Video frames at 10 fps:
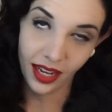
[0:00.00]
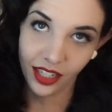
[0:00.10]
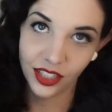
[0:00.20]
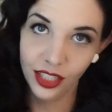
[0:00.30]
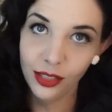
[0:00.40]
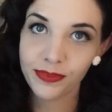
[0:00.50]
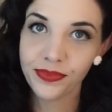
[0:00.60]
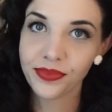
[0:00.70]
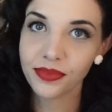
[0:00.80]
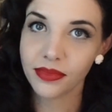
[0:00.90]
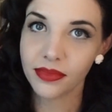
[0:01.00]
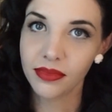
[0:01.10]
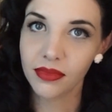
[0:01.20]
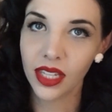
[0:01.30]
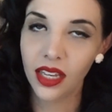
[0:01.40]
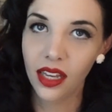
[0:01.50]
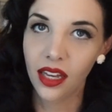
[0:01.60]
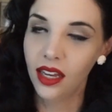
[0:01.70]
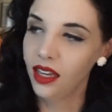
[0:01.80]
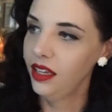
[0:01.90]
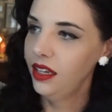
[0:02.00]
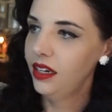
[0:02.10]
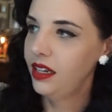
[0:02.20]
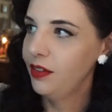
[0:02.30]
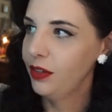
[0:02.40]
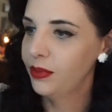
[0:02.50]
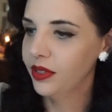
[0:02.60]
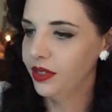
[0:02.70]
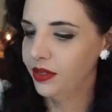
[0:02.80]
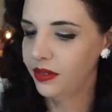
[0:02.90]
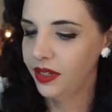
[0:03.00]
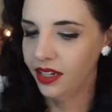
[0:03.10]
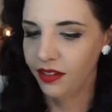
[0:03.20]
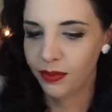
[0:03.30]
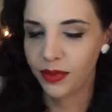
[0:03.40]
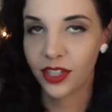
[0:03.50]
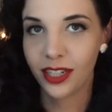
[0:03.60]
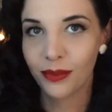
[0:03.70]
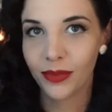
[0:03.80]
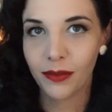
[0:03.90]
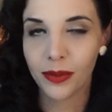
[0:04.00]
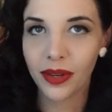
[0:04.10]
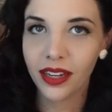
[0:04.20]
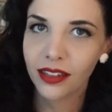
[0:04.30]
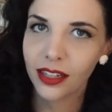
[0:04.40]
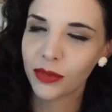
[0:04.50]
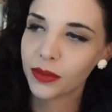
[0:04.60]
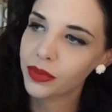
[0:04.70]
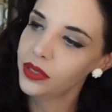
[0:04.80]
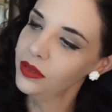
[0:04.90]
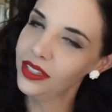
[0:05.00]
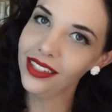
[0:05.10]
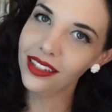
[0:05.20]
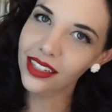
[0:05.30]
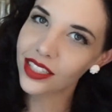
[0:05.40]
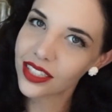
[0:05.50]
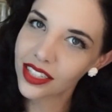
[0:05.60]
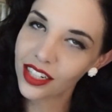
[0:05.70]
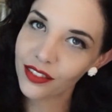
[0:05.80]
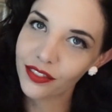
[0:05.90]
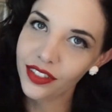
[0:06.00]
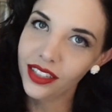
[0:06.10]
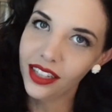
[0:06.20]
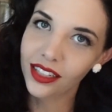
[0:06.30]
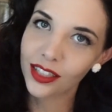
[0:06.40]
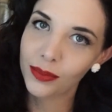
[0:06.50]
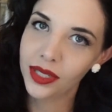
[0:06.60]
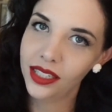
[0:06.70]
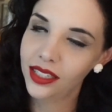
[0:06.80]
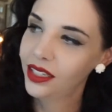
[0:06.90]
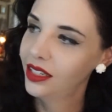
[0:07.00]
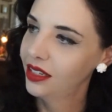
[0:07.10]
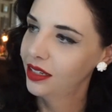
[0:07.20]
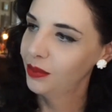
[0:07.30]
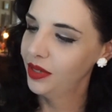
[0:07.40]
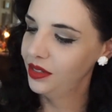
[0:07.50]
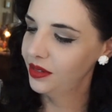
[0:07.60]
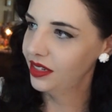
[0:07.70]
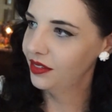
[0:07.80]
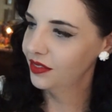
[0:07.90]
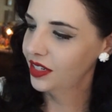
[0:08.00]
actually, in a navy blue, and I've been buying a lot more blue lately. I just kind of feel like it's my new kind of